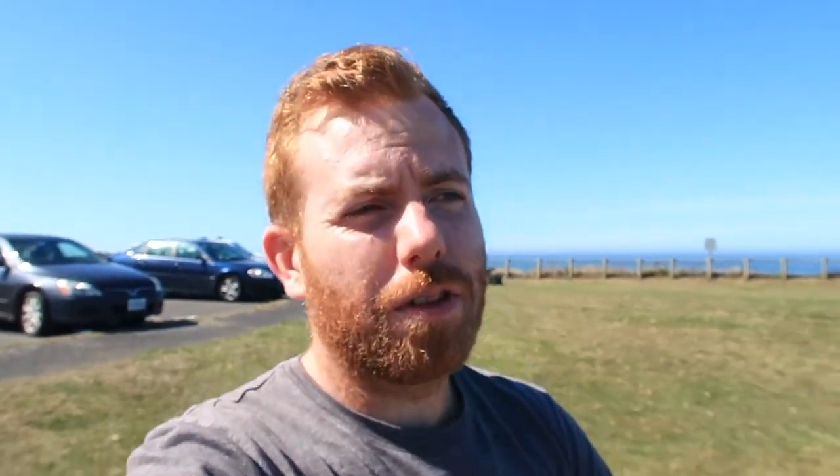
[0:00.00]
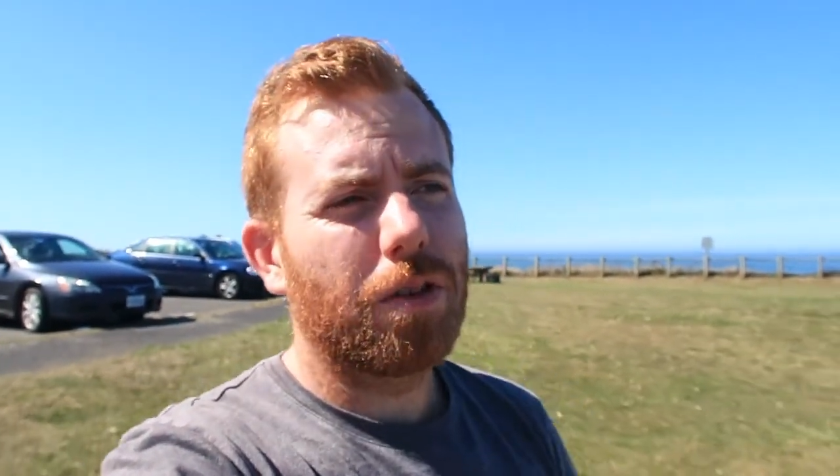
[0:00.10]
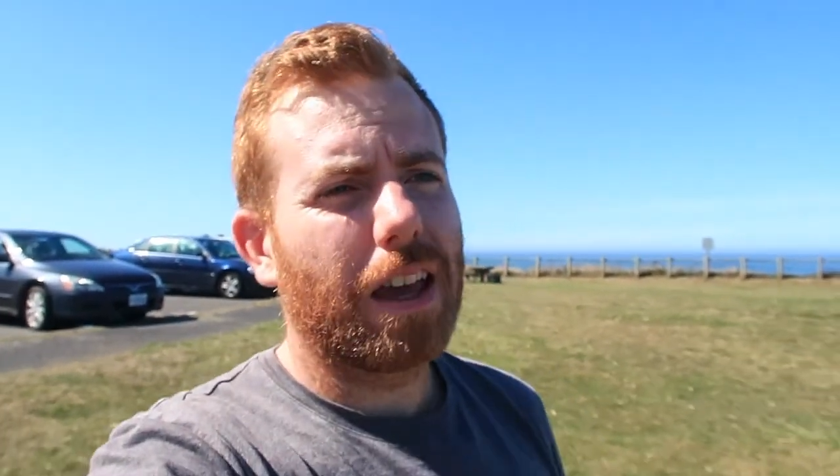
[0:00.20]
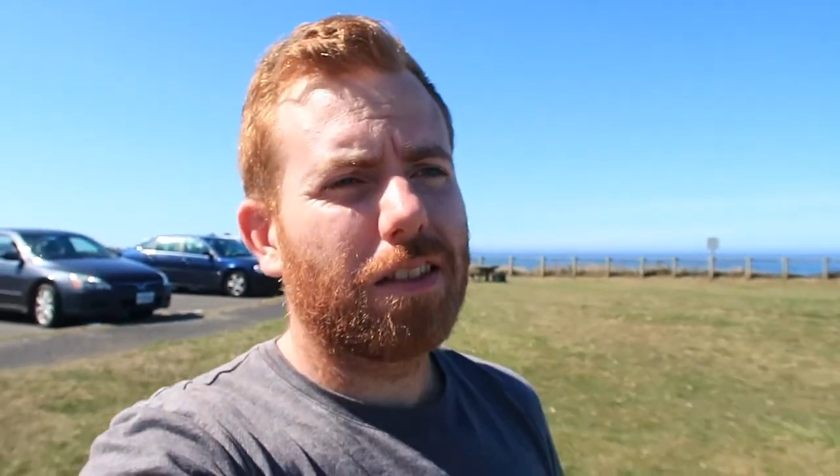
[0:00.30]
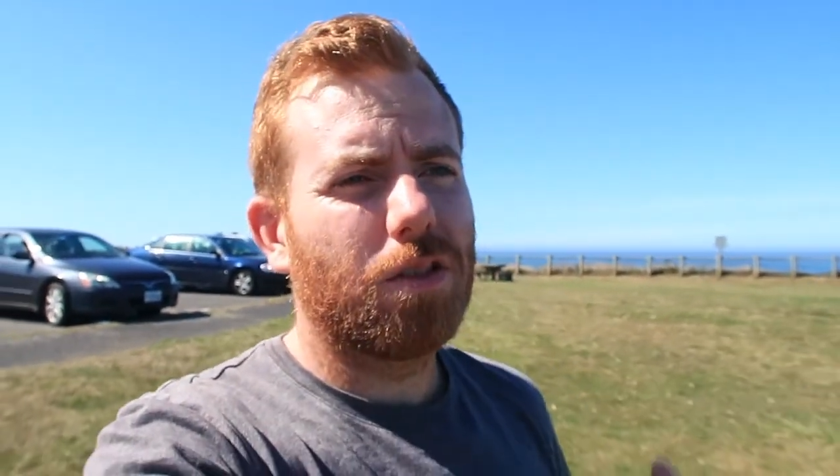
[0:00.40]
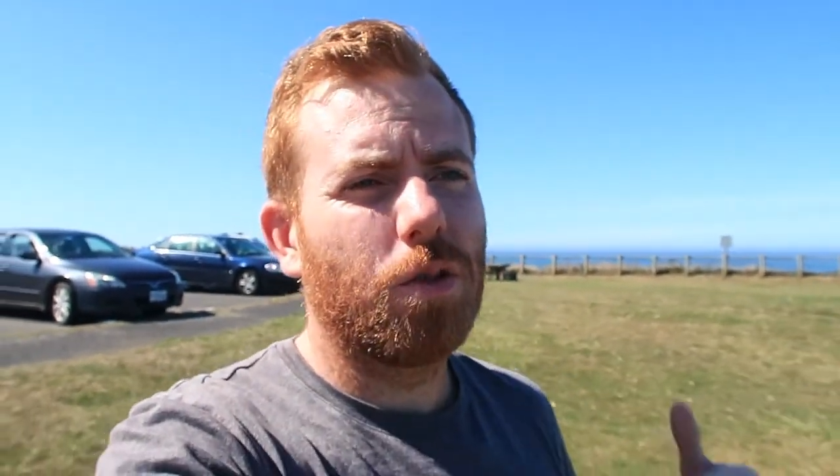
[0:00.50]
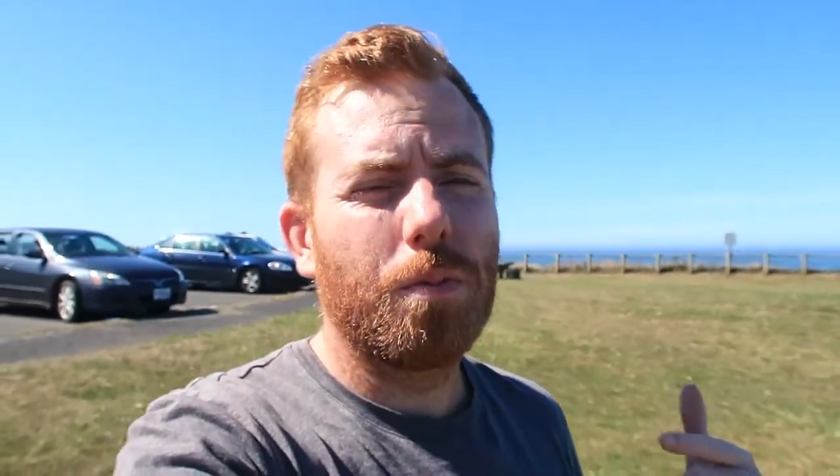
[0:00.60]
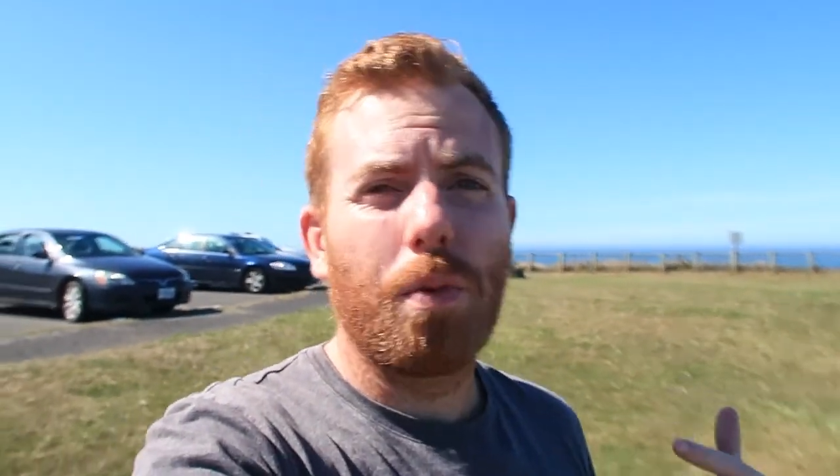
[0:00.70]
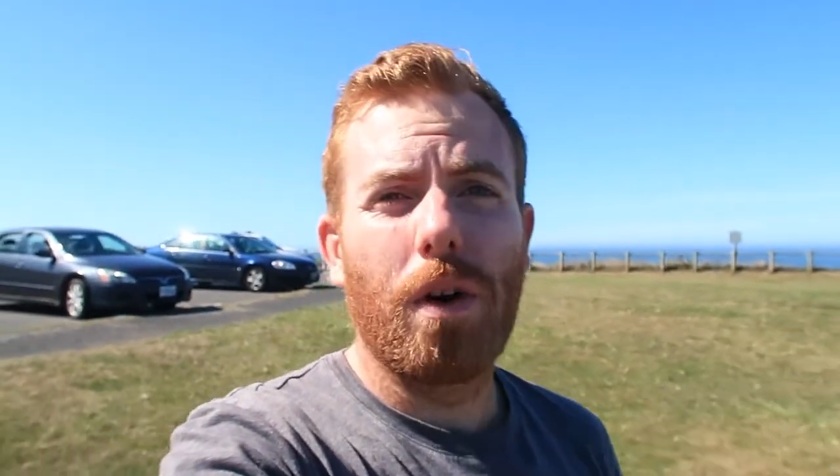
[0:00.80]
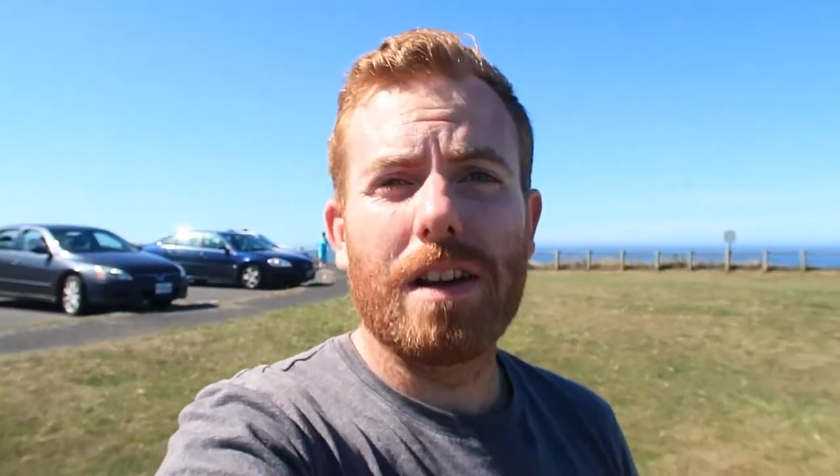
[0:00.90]
you get
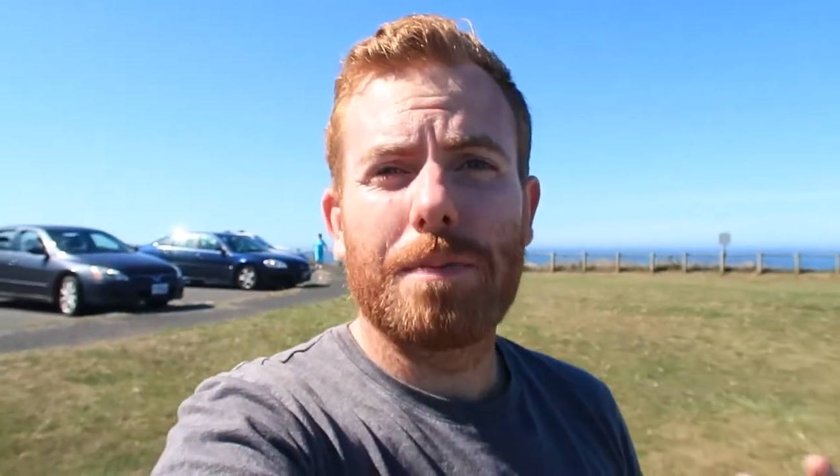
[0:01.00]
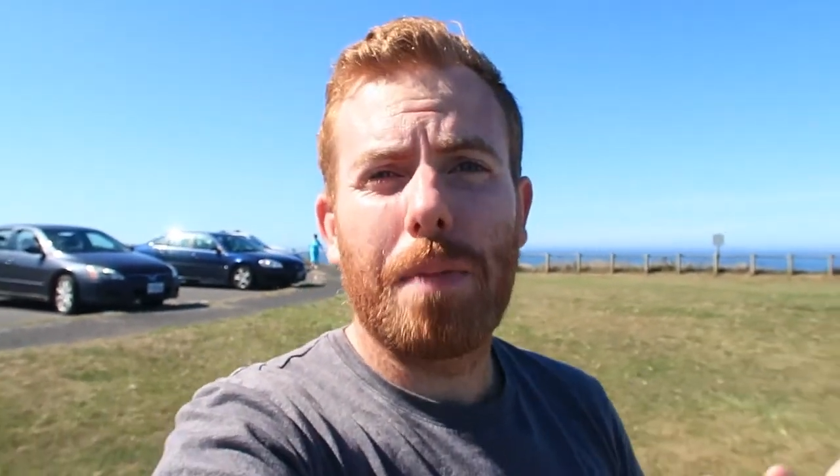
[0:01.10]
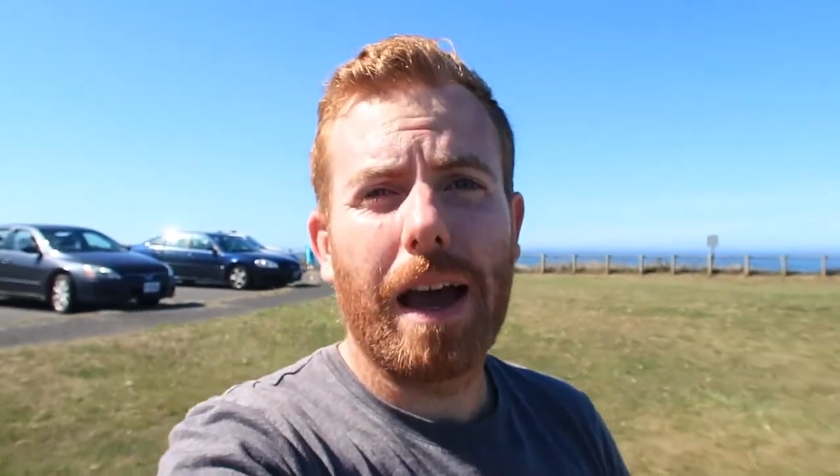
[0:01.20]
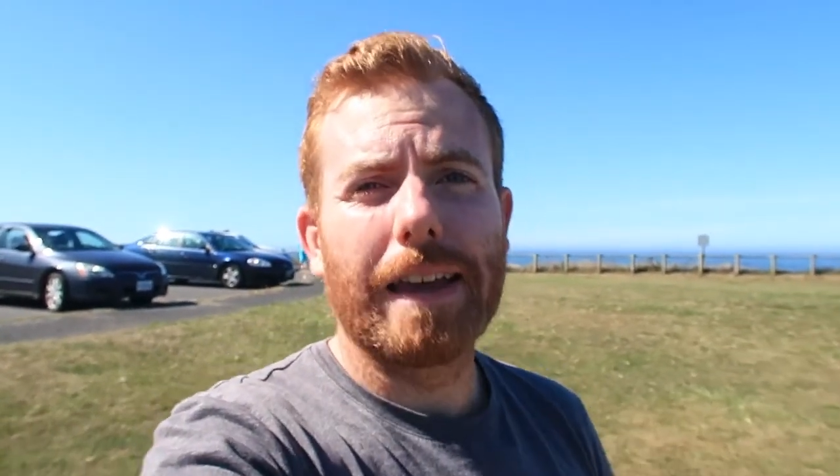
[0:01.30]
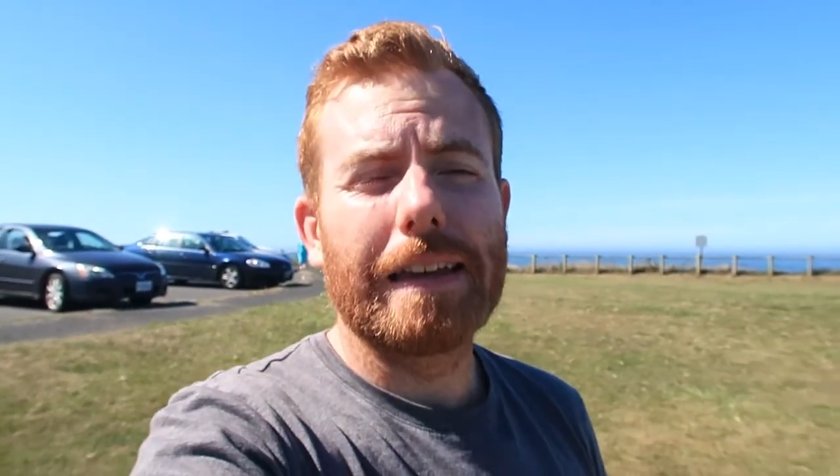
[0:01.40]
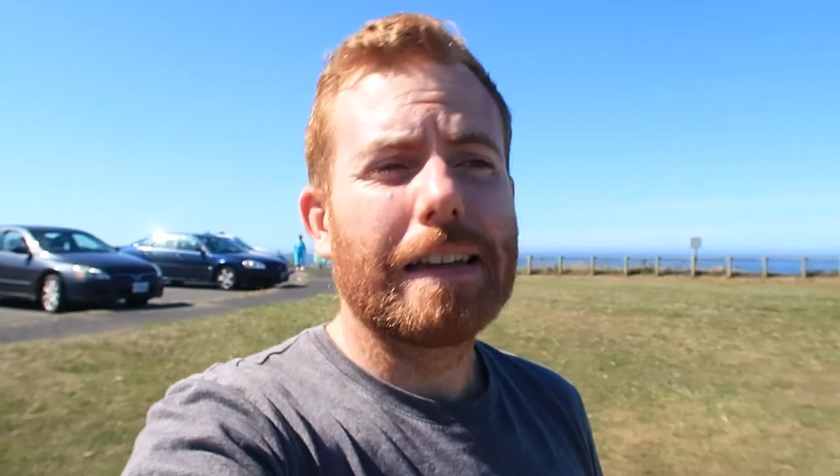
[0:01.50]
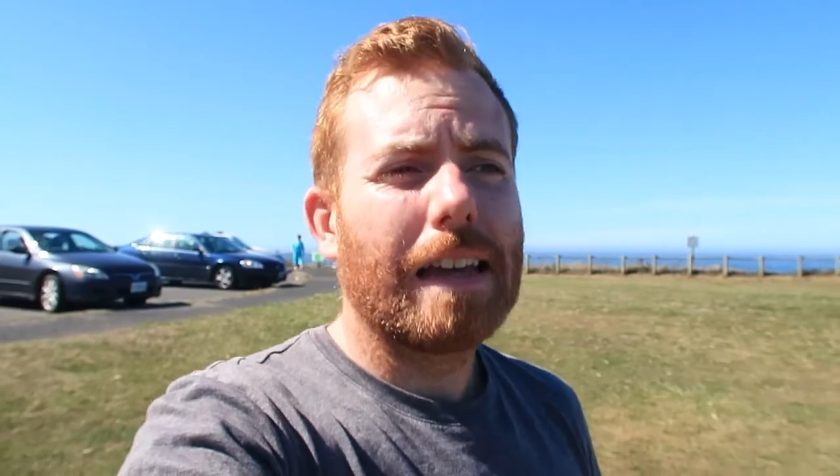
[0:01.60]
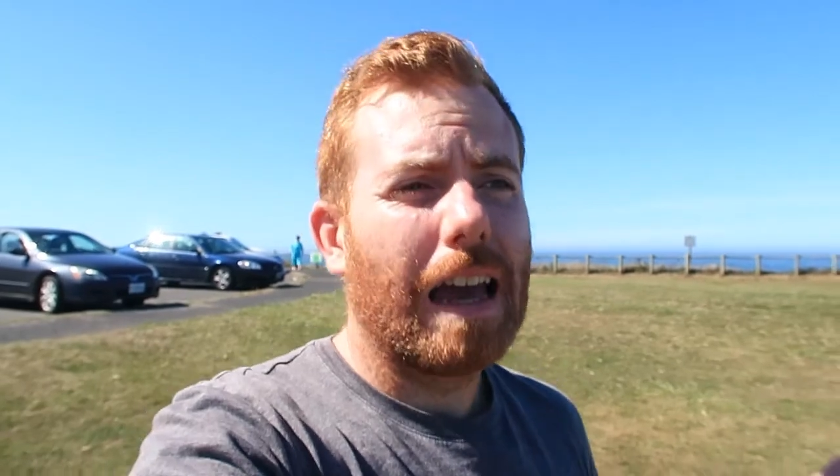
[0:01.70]
to Boilers Bay,